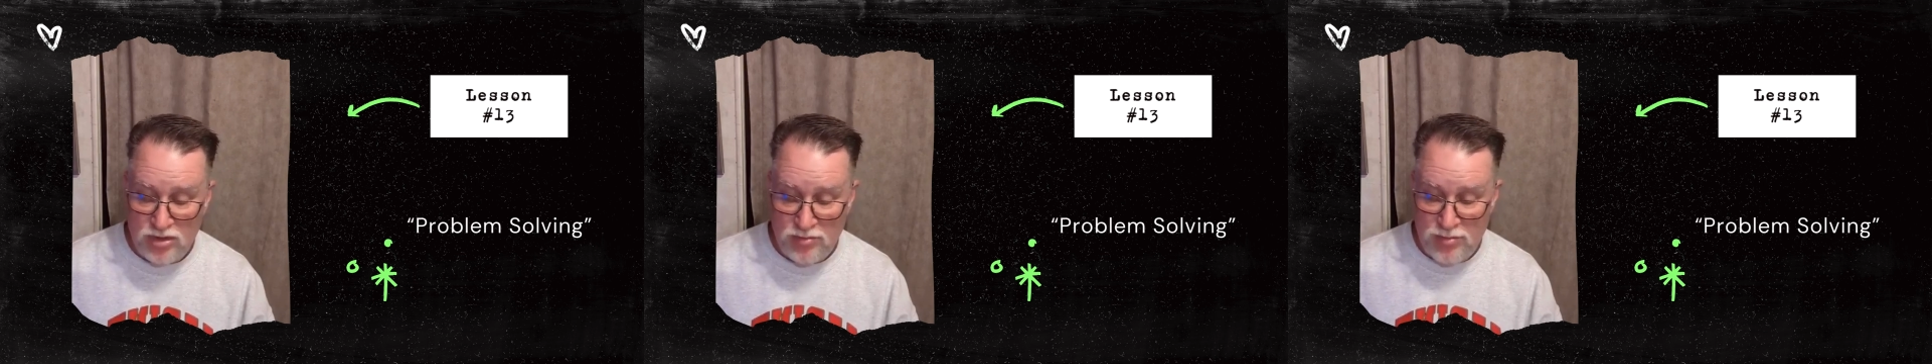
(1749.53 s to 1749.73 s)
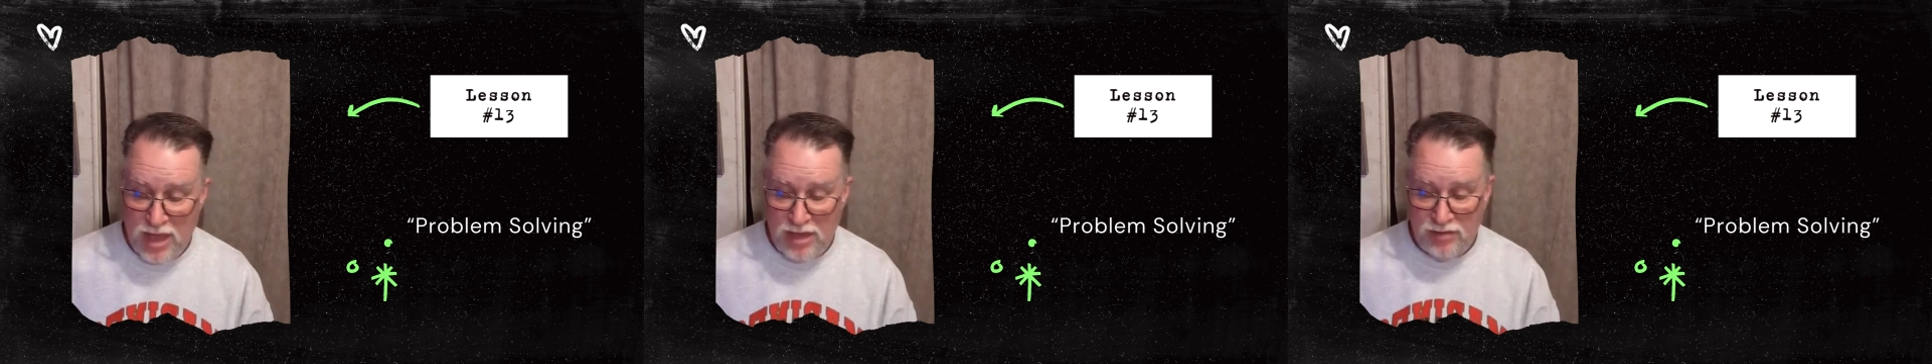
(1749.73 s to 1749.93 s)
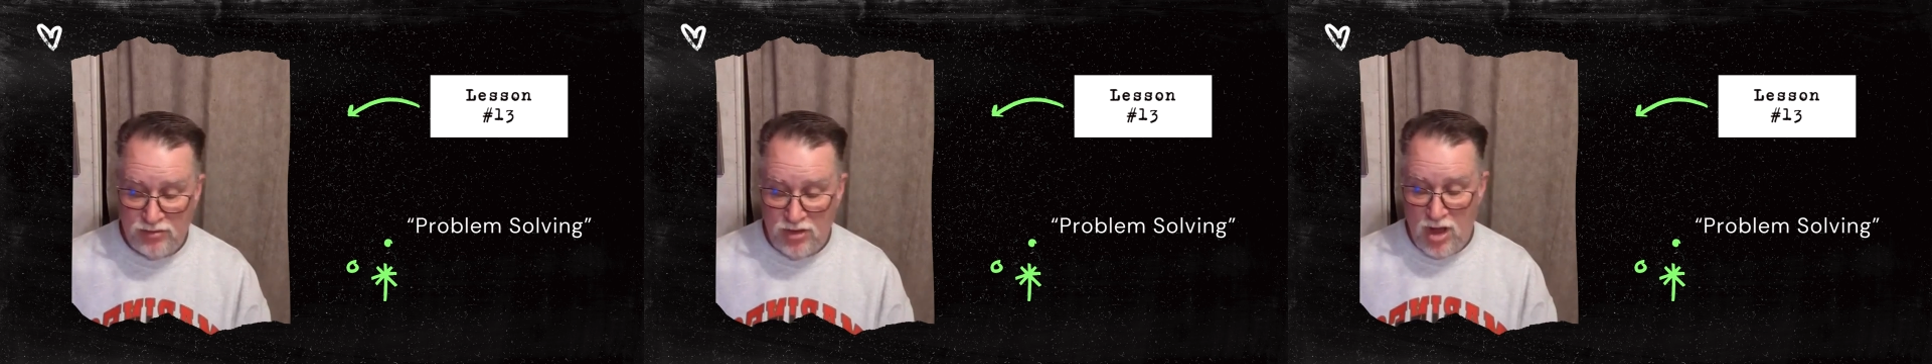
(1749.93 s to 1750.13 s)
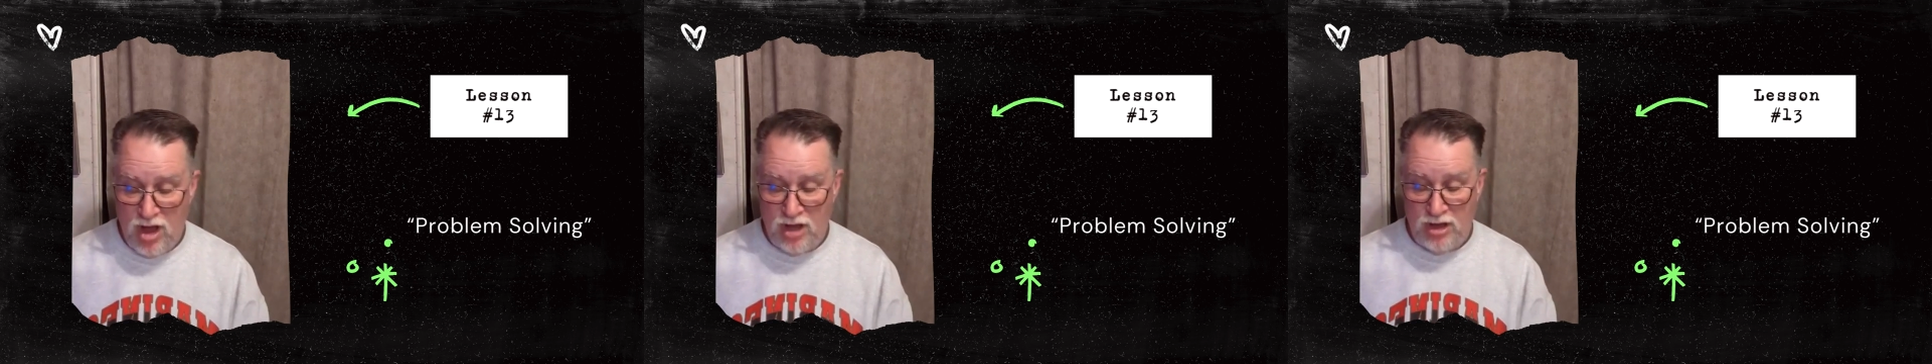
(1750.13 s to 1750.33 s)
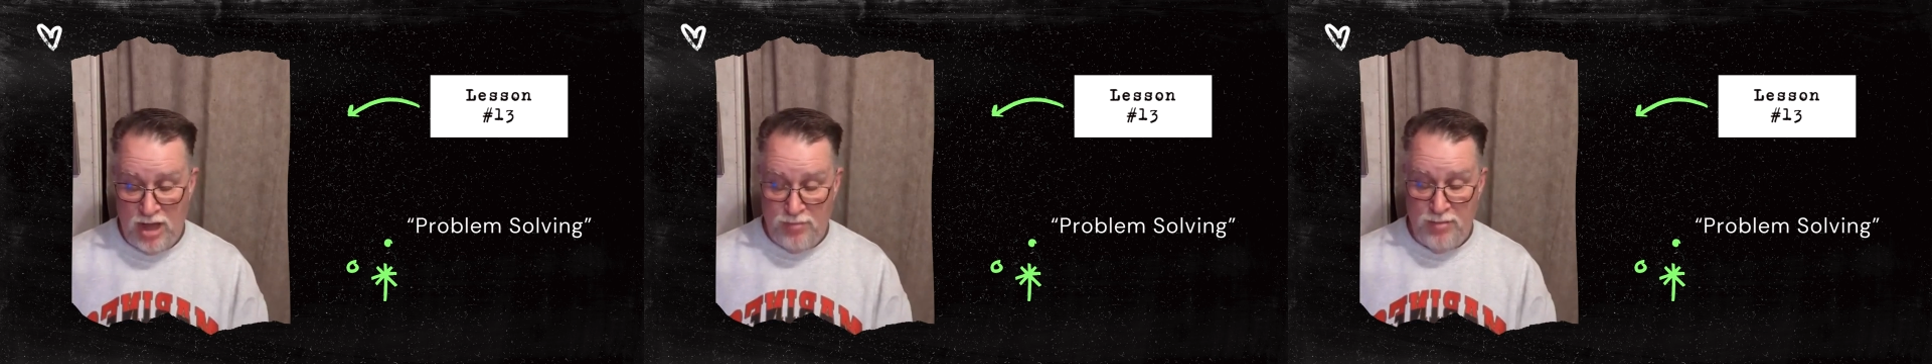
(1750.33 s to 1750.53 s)
man of
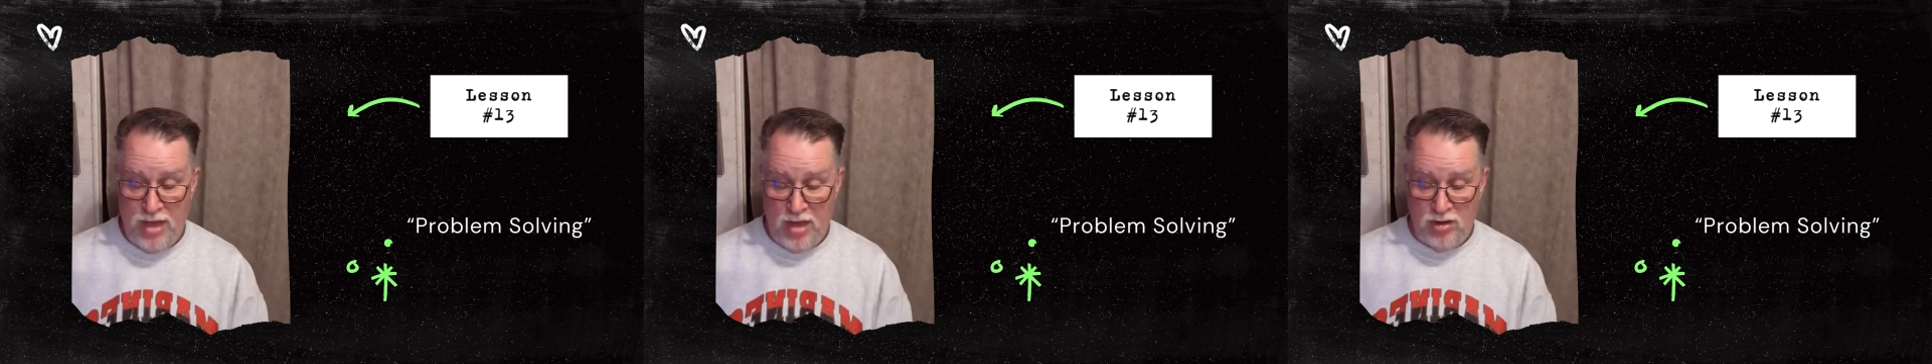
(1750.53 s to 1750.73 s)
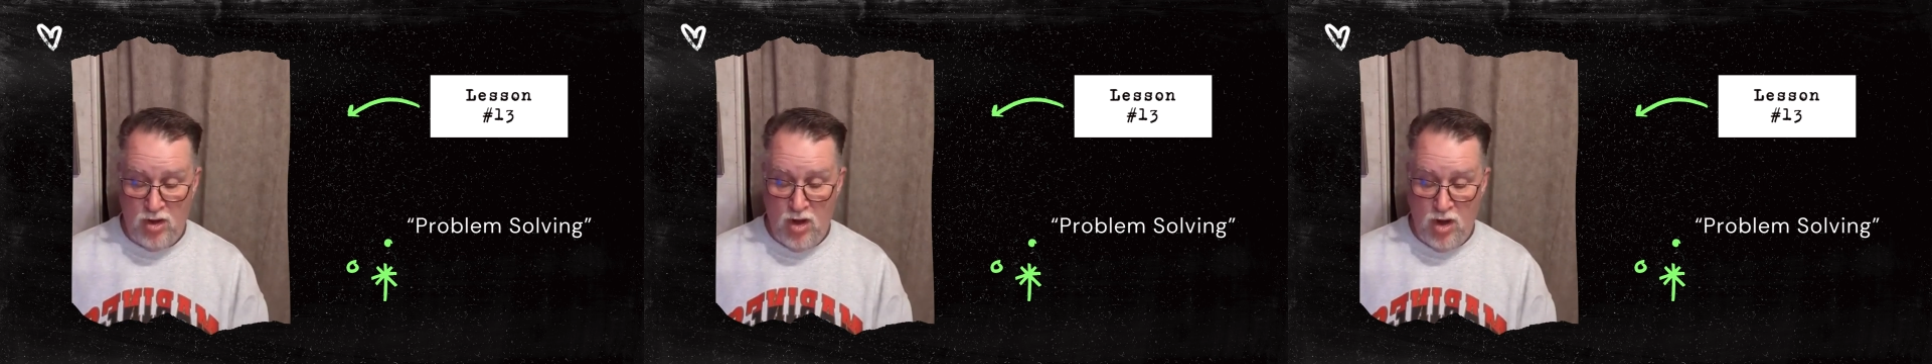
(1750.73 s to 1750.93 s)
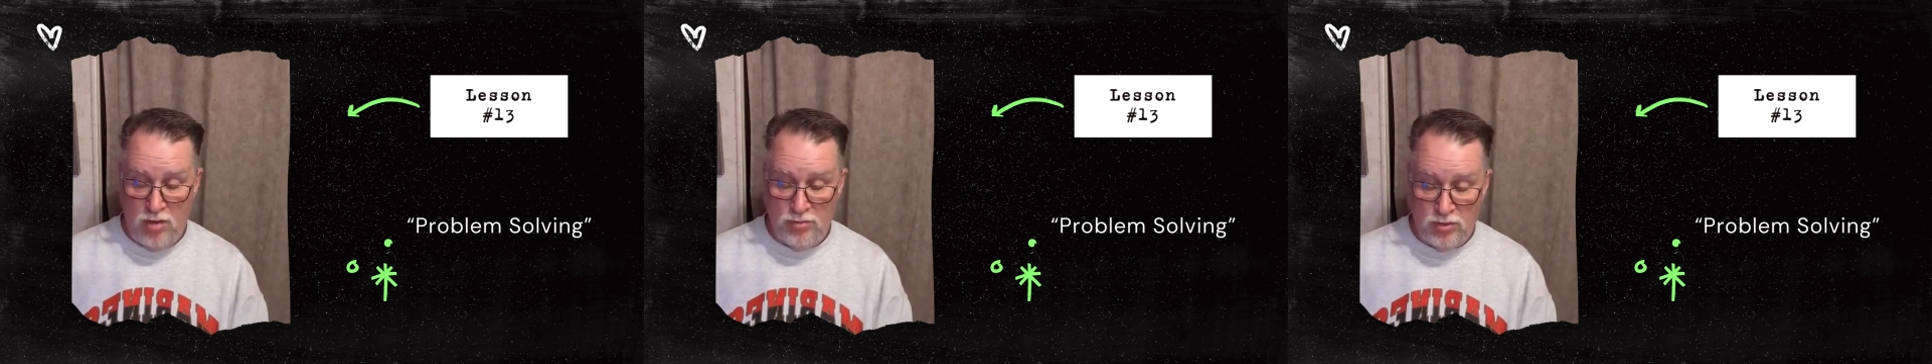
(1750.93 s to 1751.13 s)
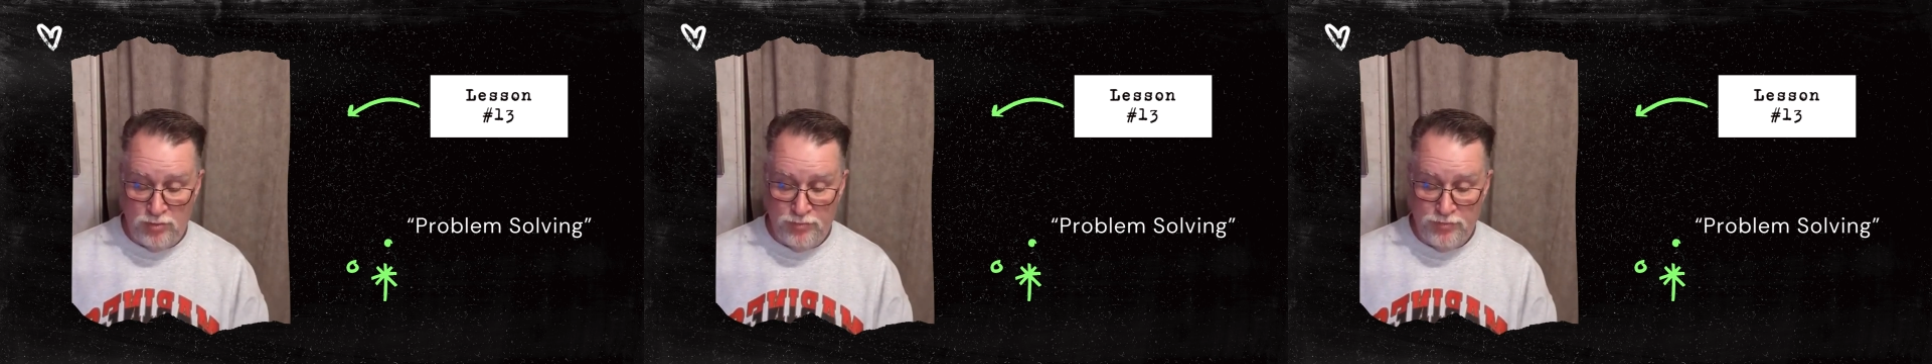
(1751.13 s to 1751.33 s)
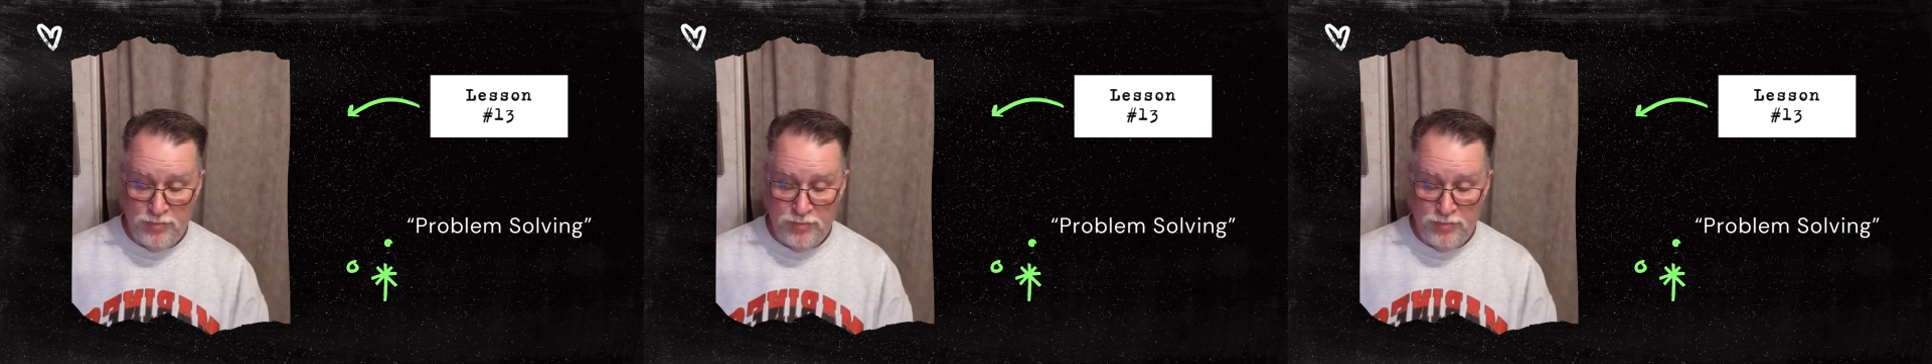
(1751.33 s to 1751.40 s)
God at Mount Carmel.